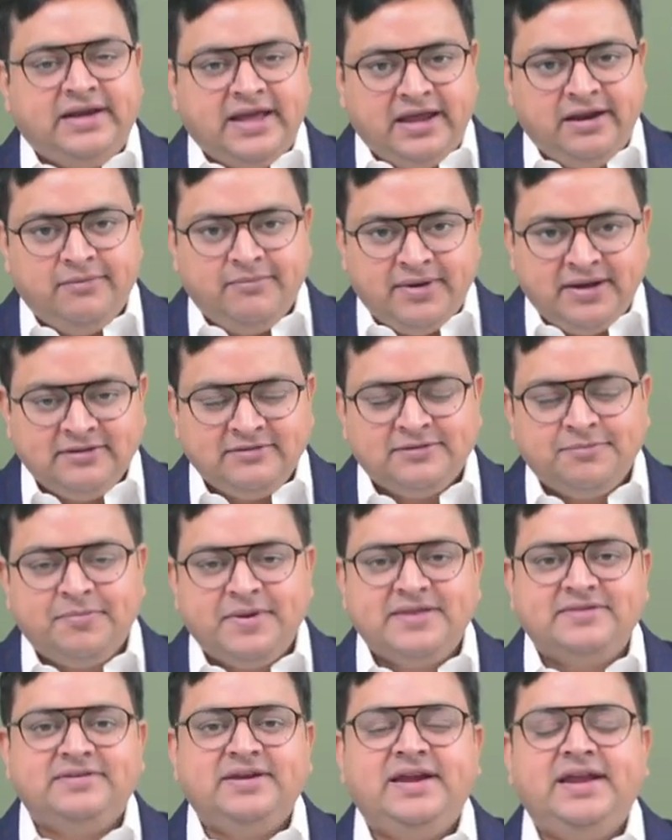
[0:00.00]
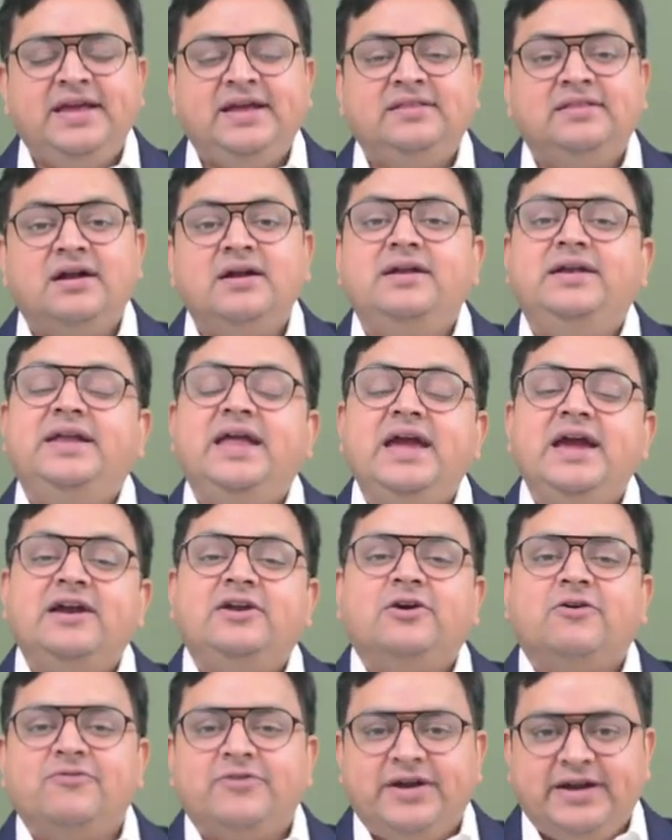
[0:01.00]
10 months preceding the
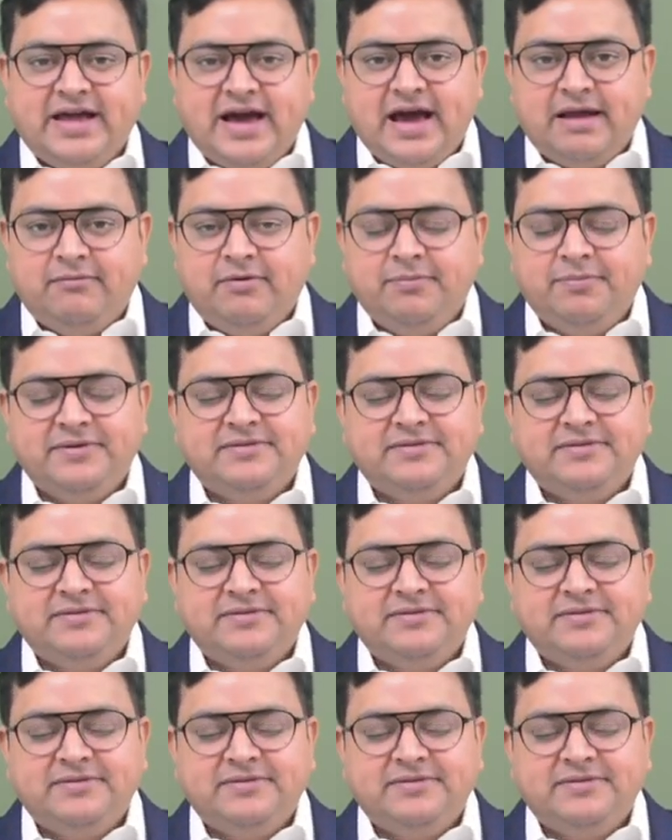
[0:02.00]
date of retirement.